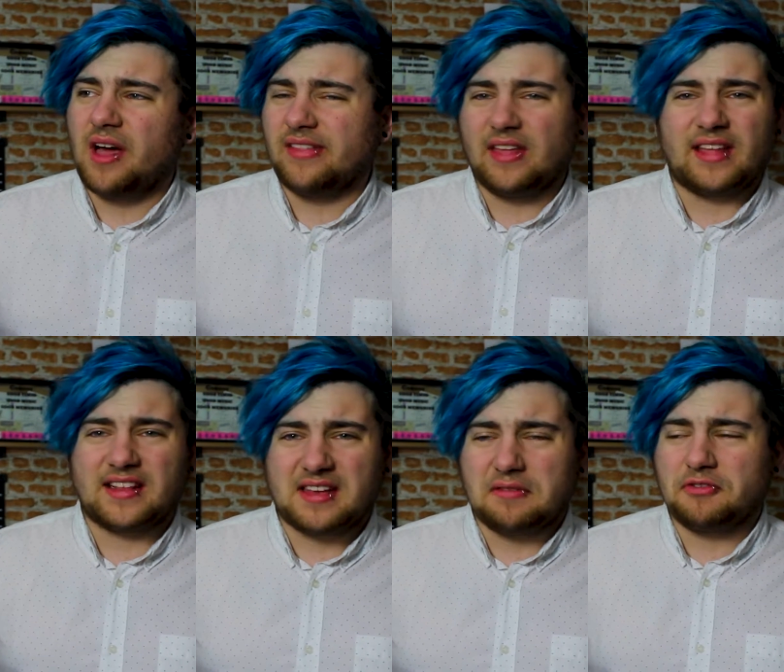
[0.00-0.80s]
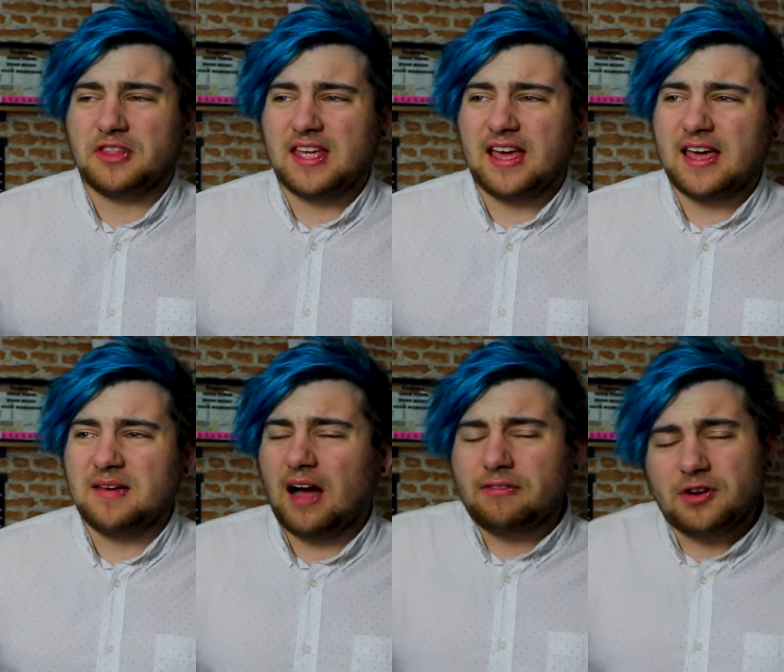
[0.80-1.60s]
and then that's it for the
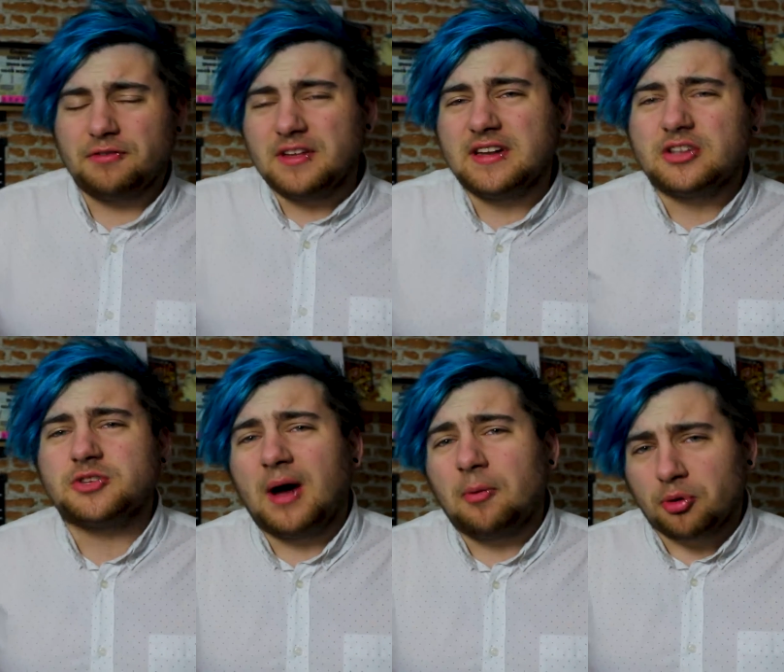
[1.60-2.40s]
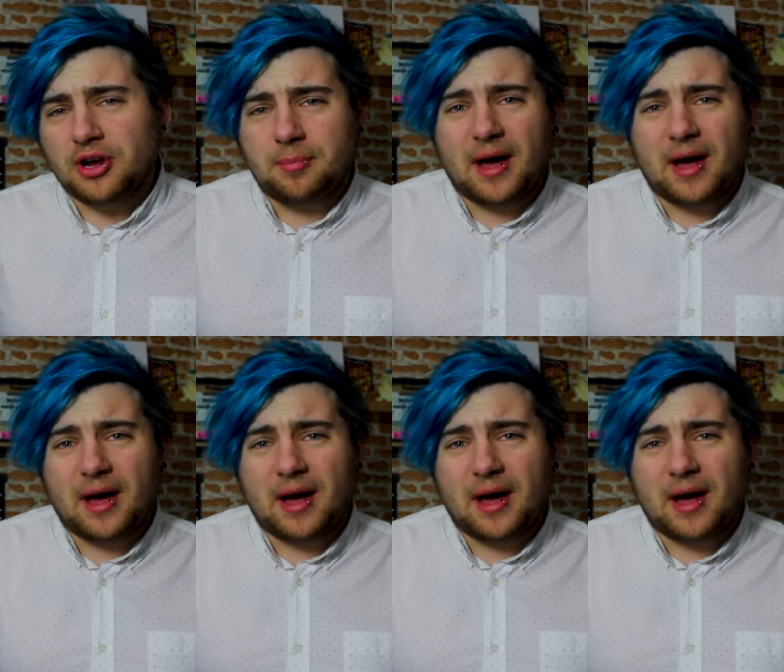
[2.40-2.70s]
year. I've got a feeling it'll smell pretty